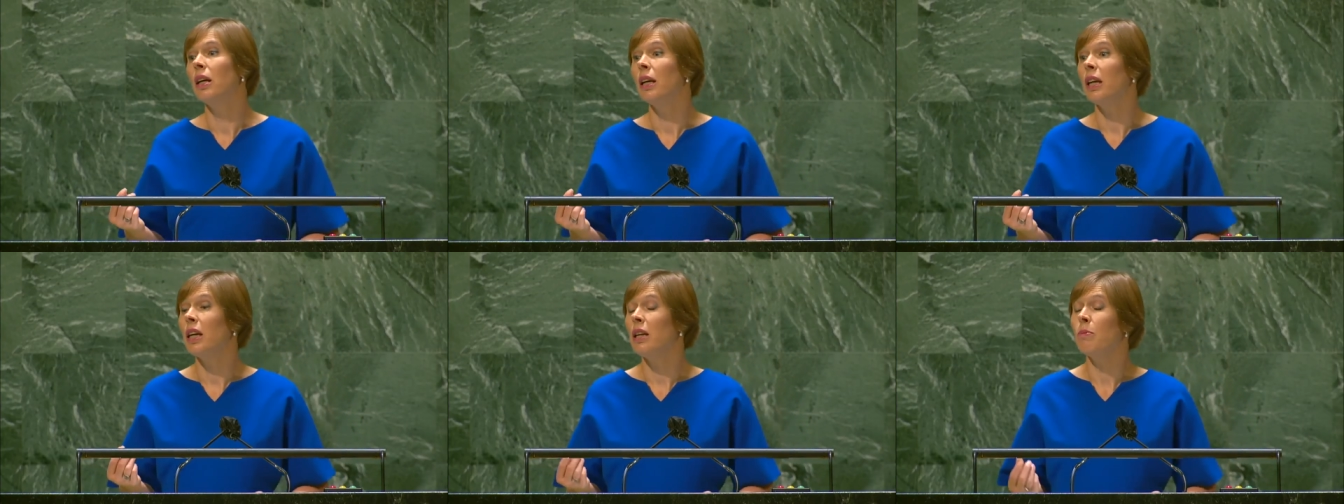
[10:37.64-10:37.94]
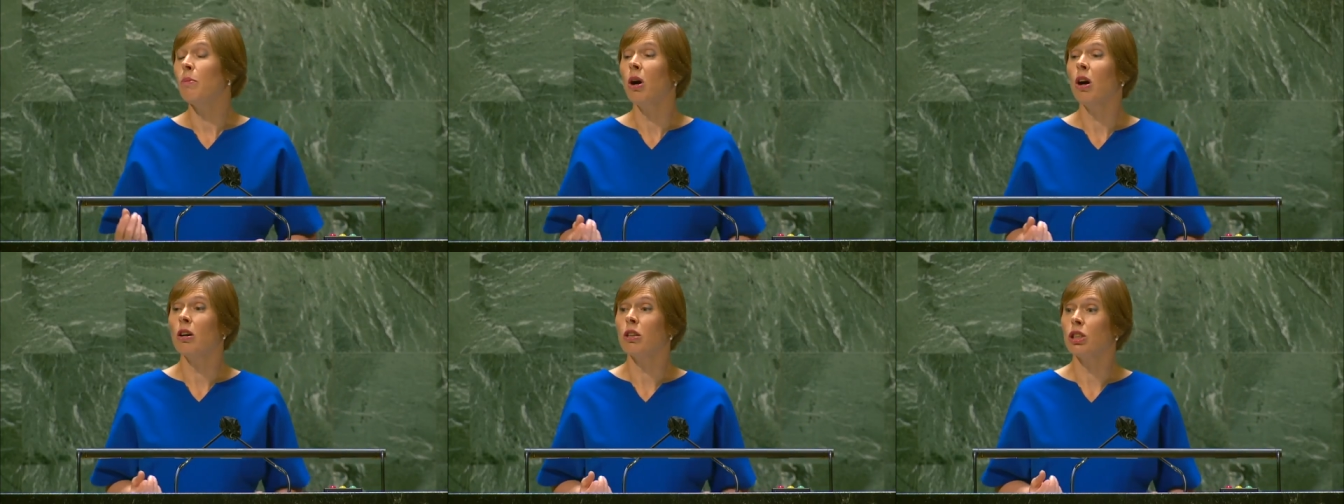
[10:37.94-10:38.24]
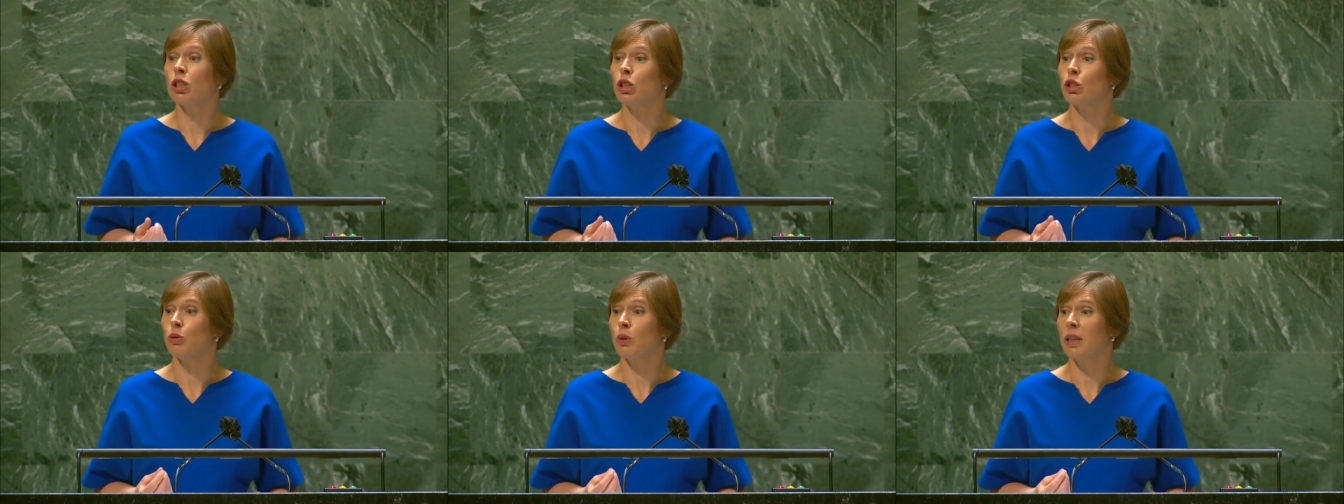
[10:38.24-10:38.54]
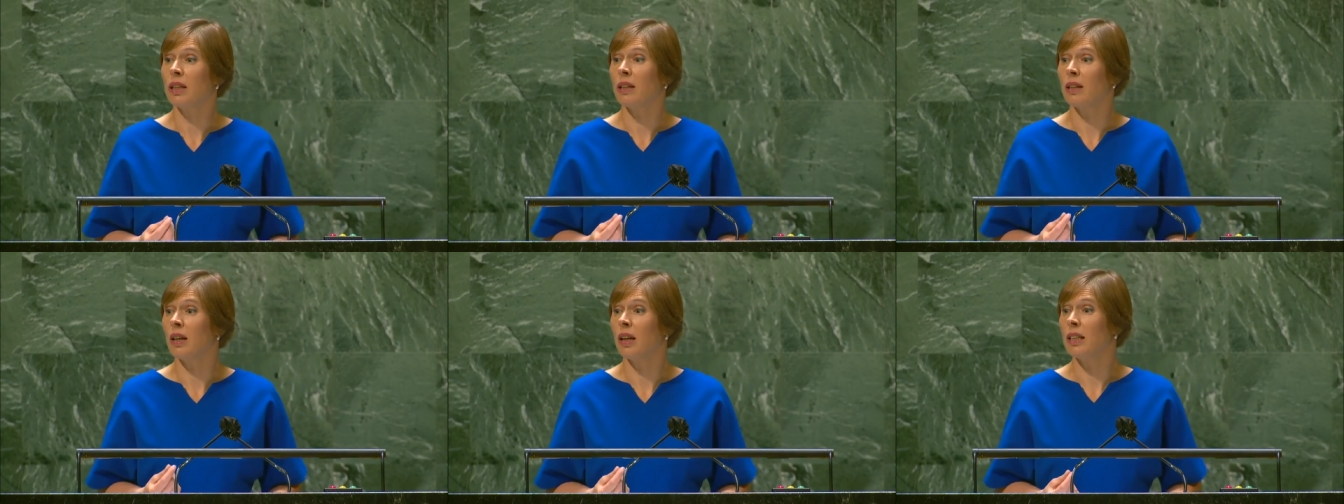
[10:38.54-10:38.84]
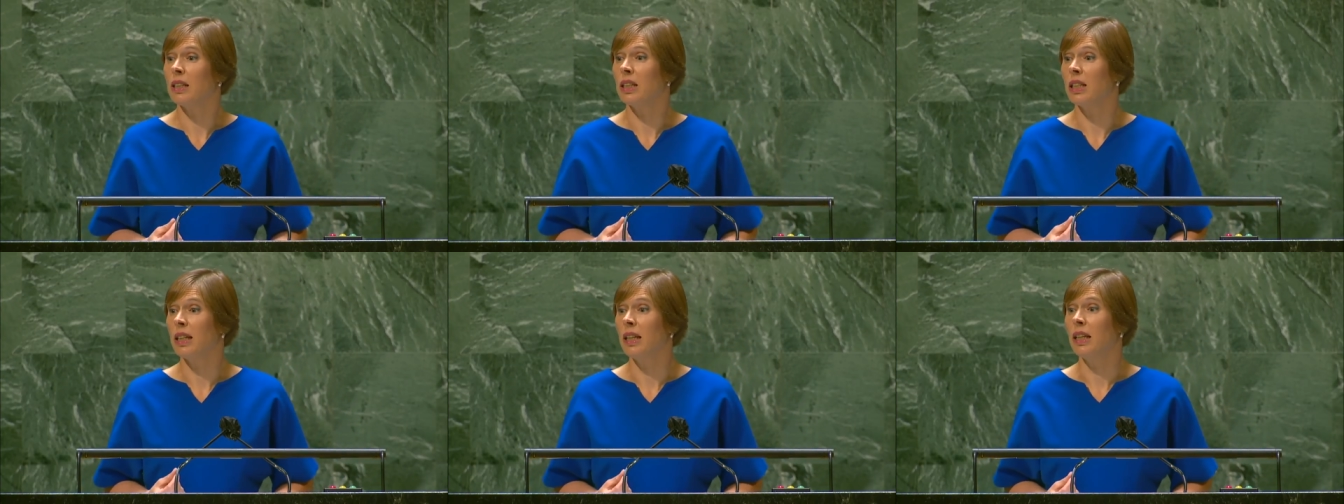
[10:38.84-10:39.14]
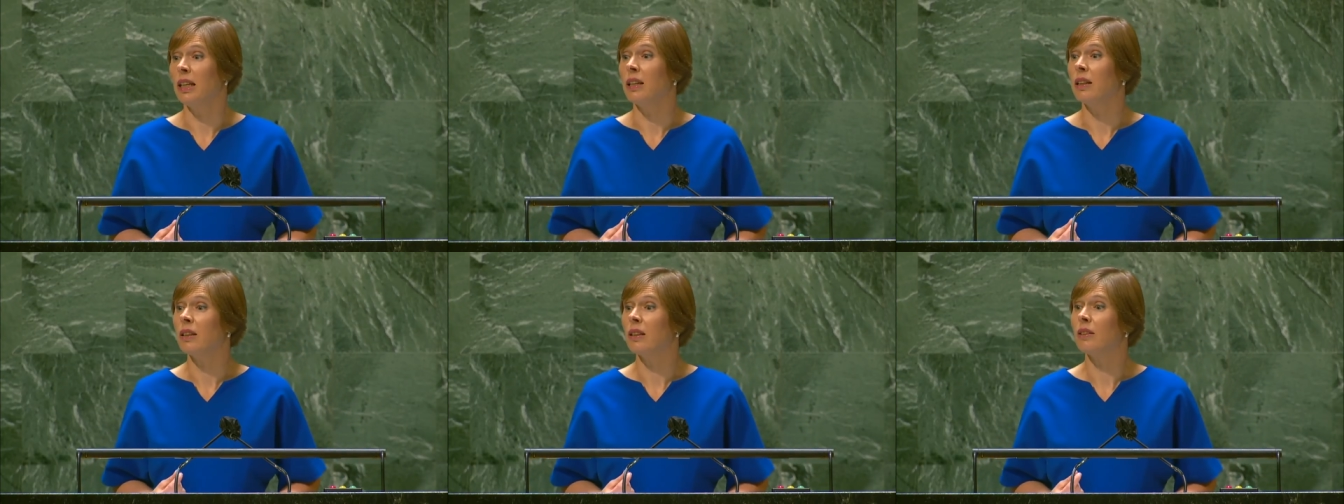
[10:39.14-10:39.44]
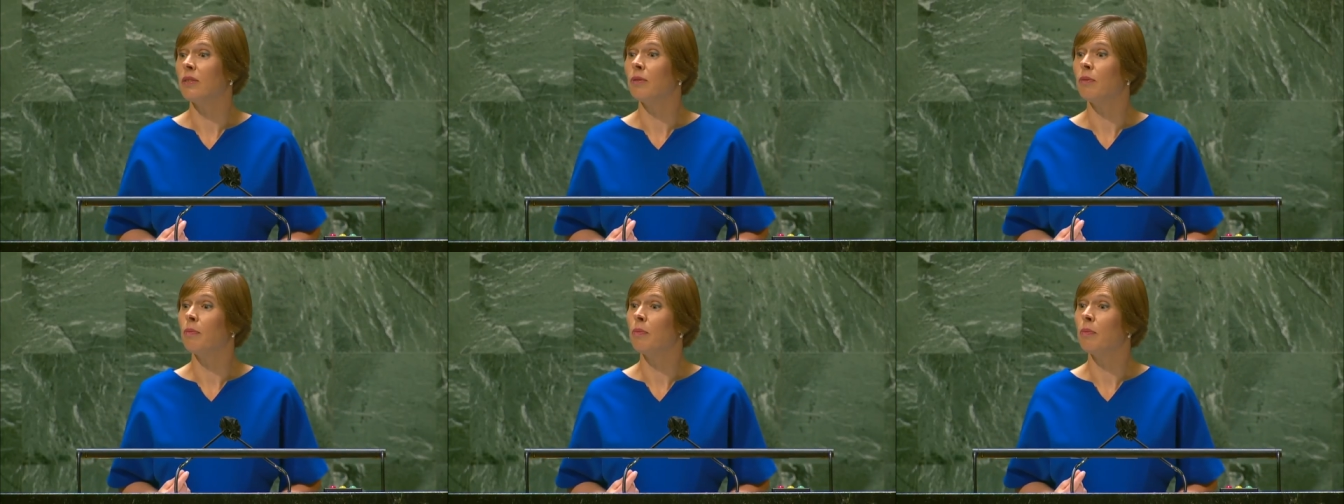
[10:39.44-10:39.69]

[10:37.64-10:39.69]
In March 2019,